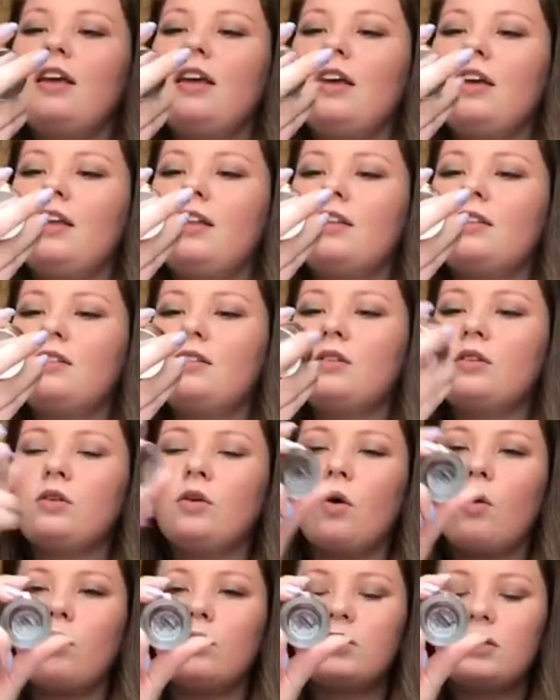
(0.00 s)
It's
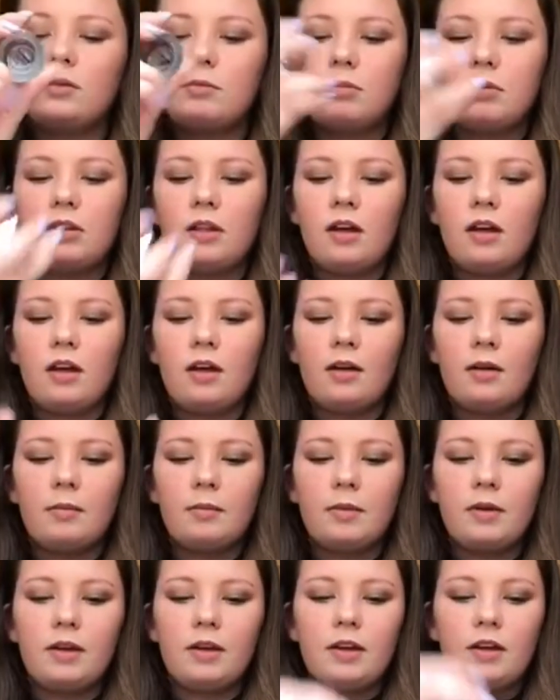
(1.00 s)
Golden
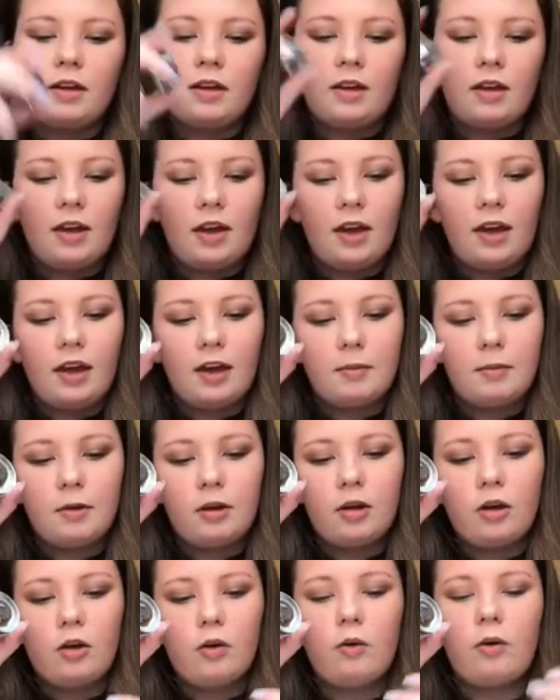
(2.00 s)
Plum,
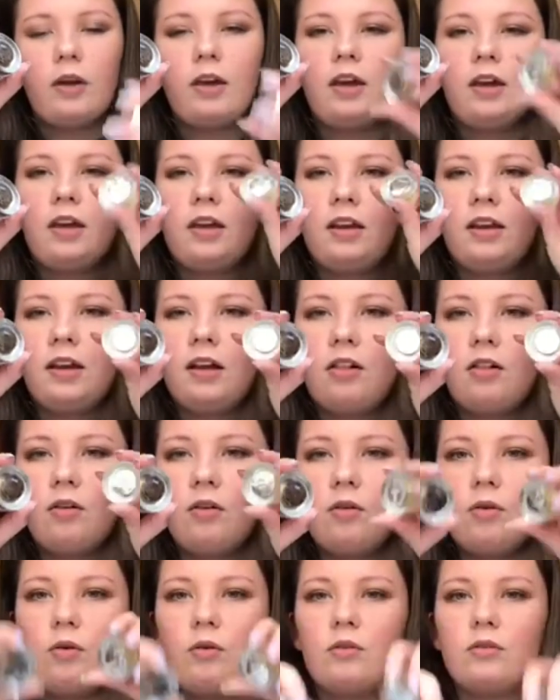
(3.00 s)
Camo, and Yellow
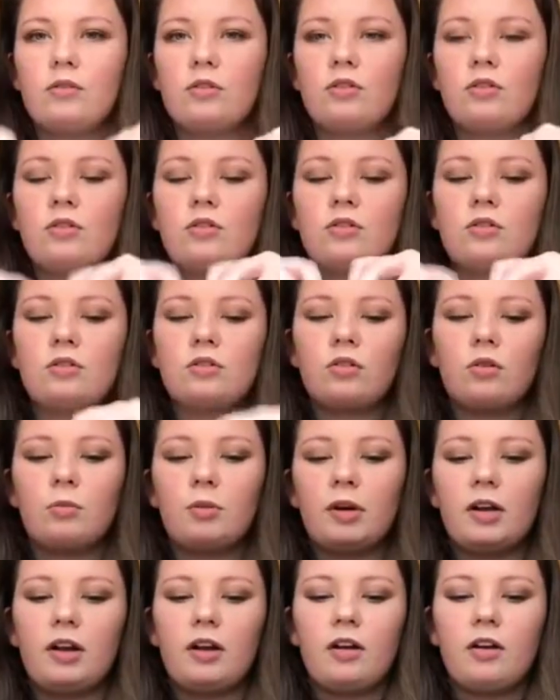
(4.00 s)
Gold. They're so
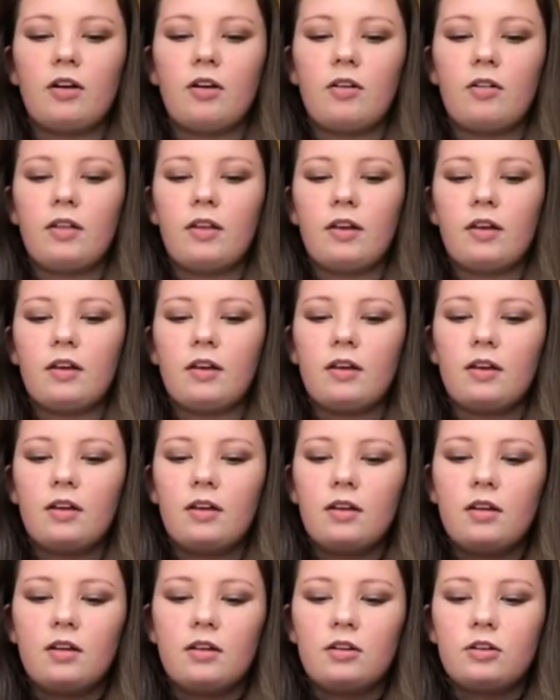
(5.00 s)
pretty. Here, I'll like
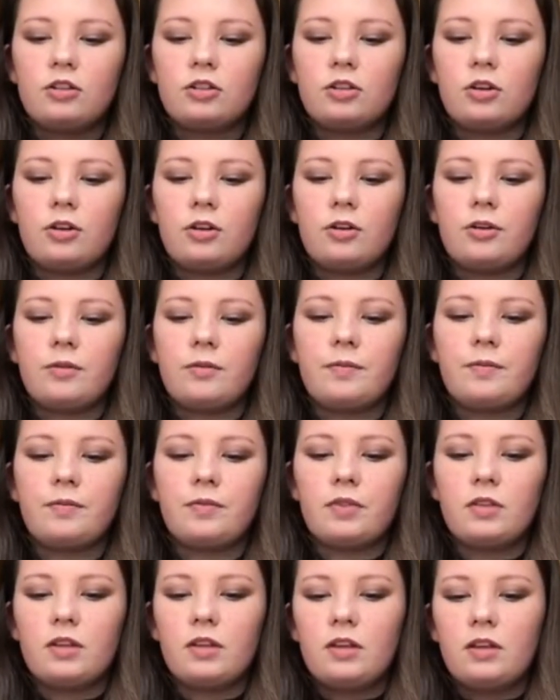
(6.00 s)
show you.
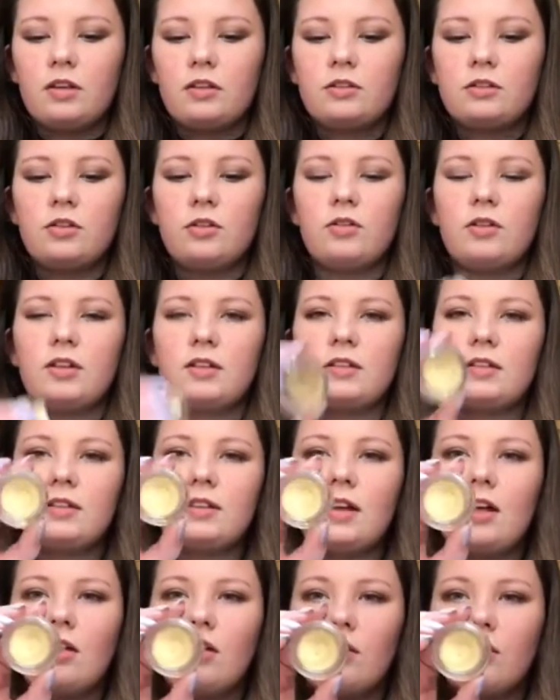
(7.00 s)
So this is
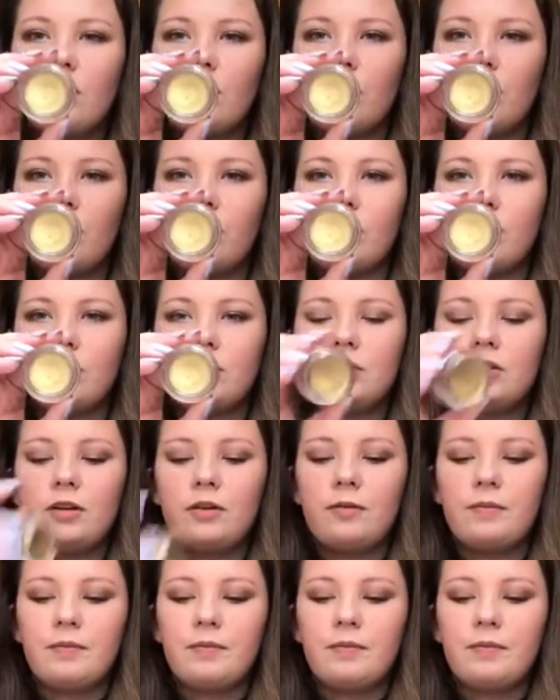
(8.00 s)
Yellow Gold.